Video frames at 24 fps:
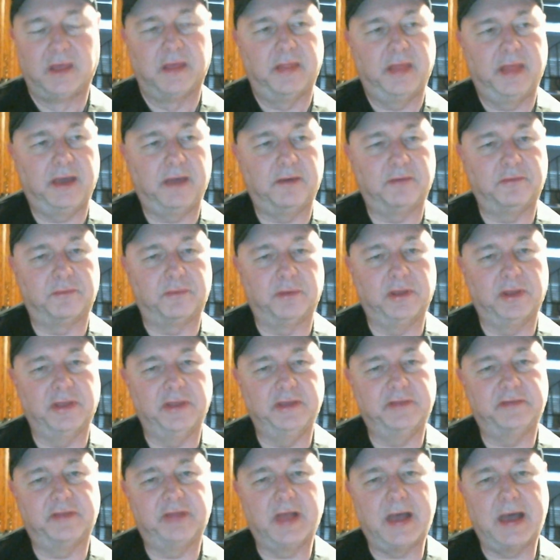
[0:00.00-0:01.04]
That was
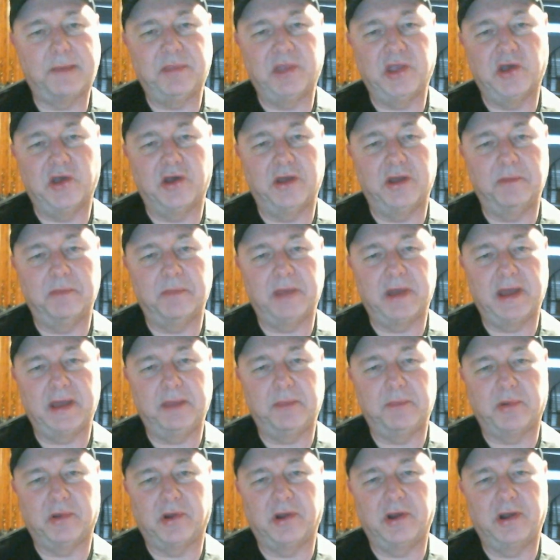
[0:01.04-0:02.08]
really sloppy on my
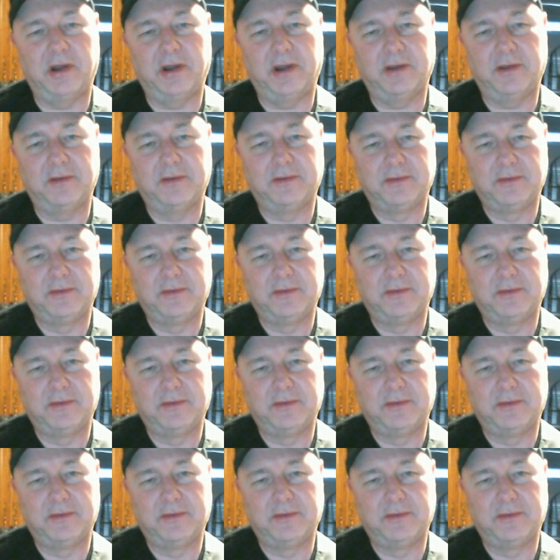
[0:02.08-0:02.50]
part.